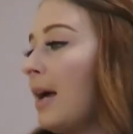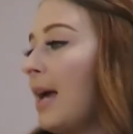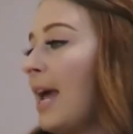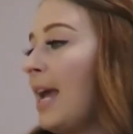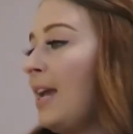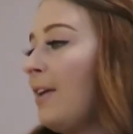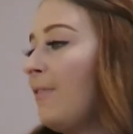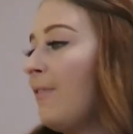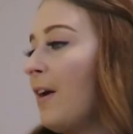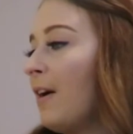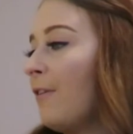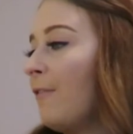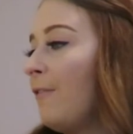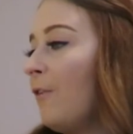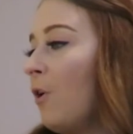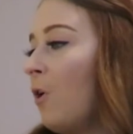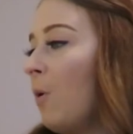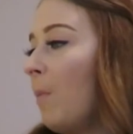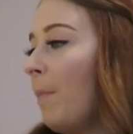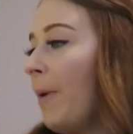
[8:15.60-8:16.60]

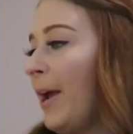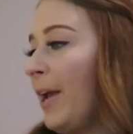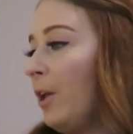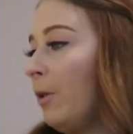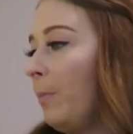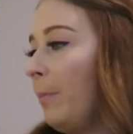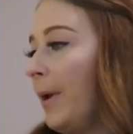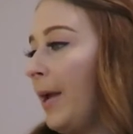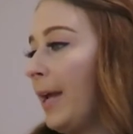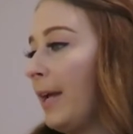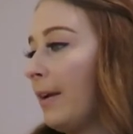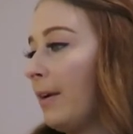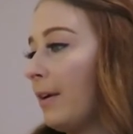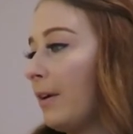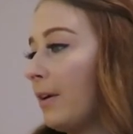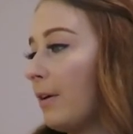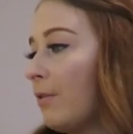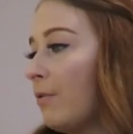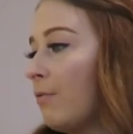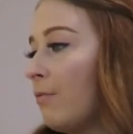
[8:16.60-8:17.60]
854 Pale
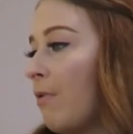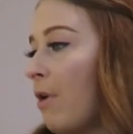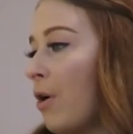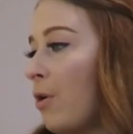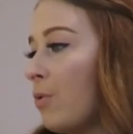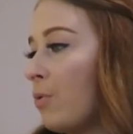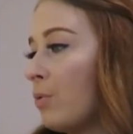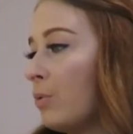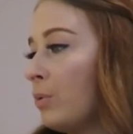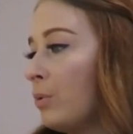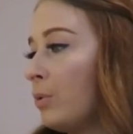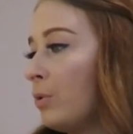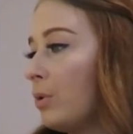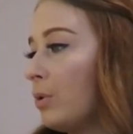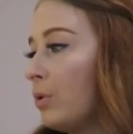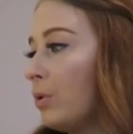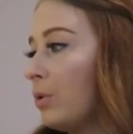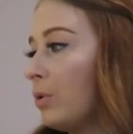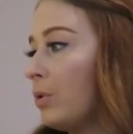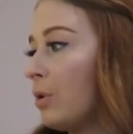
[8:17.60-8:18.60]
Pink Rose.
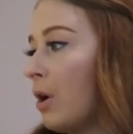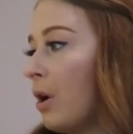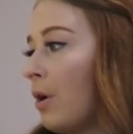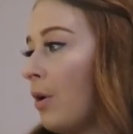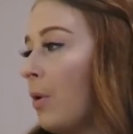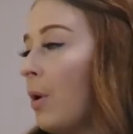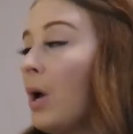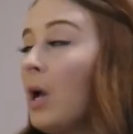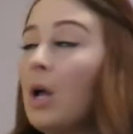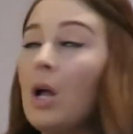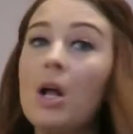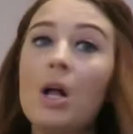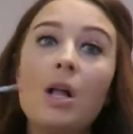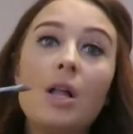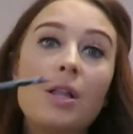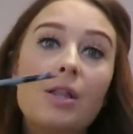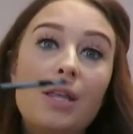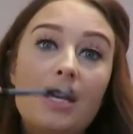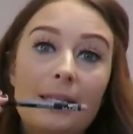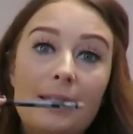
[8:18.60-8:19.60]
So
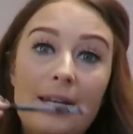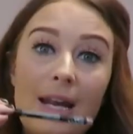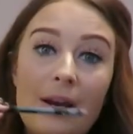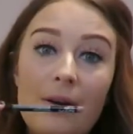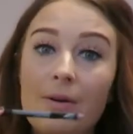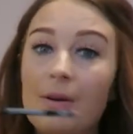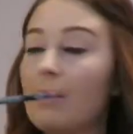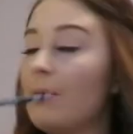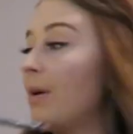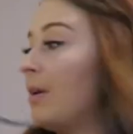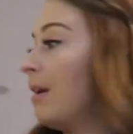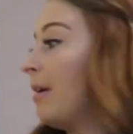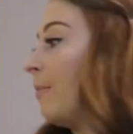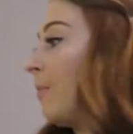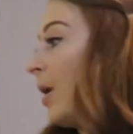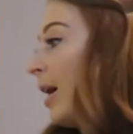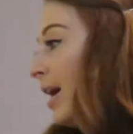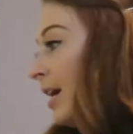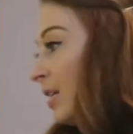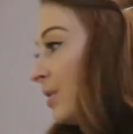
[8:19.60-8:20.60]
it's an
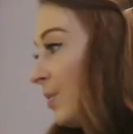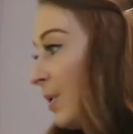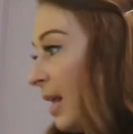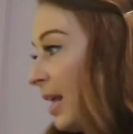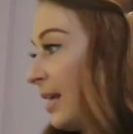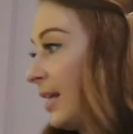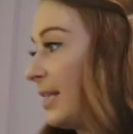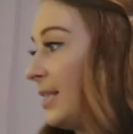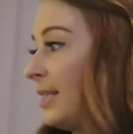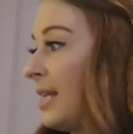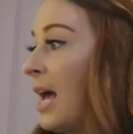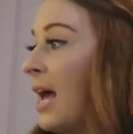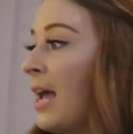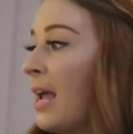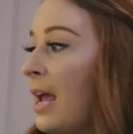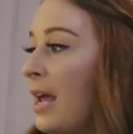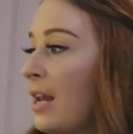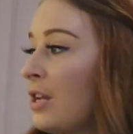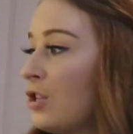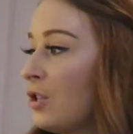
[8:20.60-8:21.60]
NYX one, like I
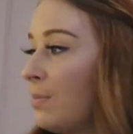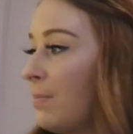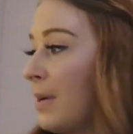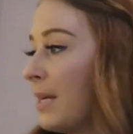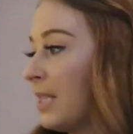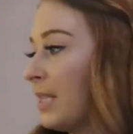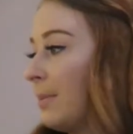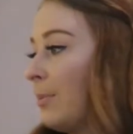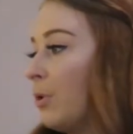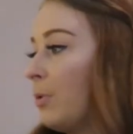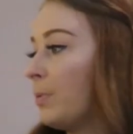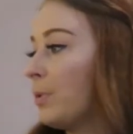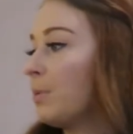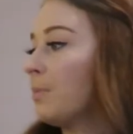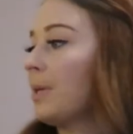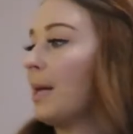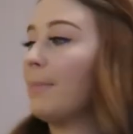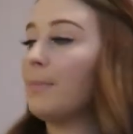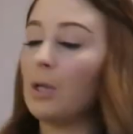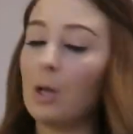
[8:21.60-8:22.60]
say, and I just mix them up.
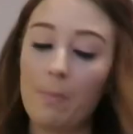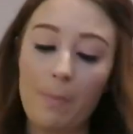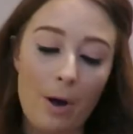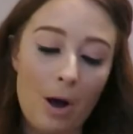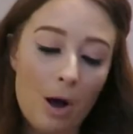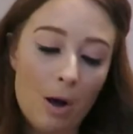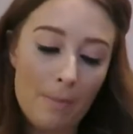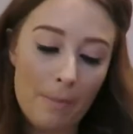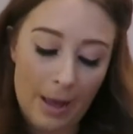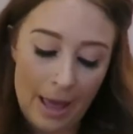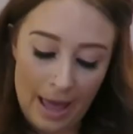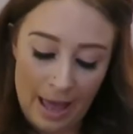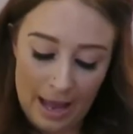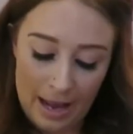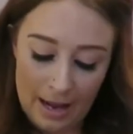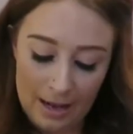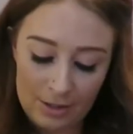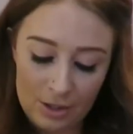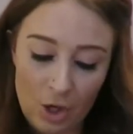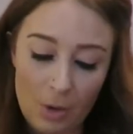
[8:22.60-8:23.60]
Sometimes I'll pop
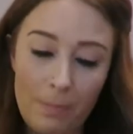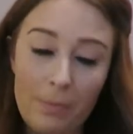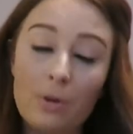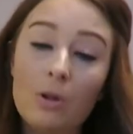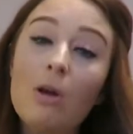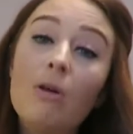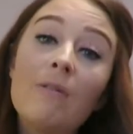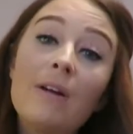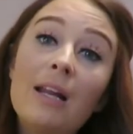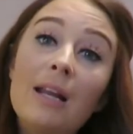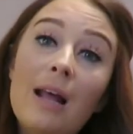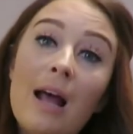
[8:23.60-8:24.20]
a Soap and Glow